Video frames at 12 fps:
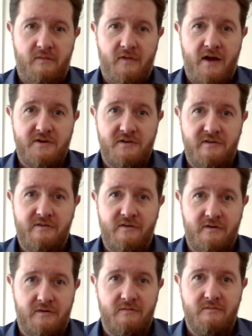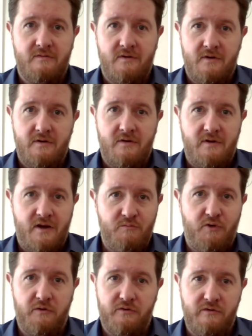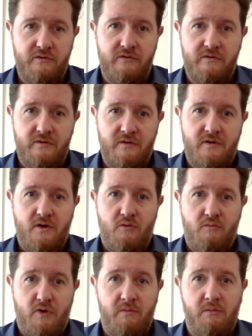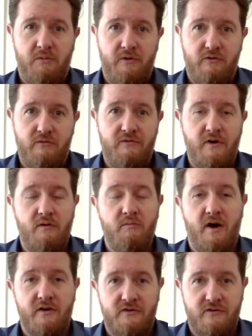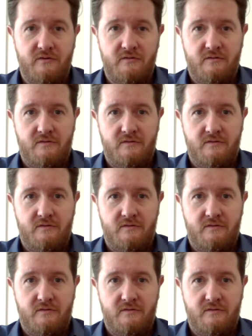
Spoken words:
Nationalistic impulses probably do very much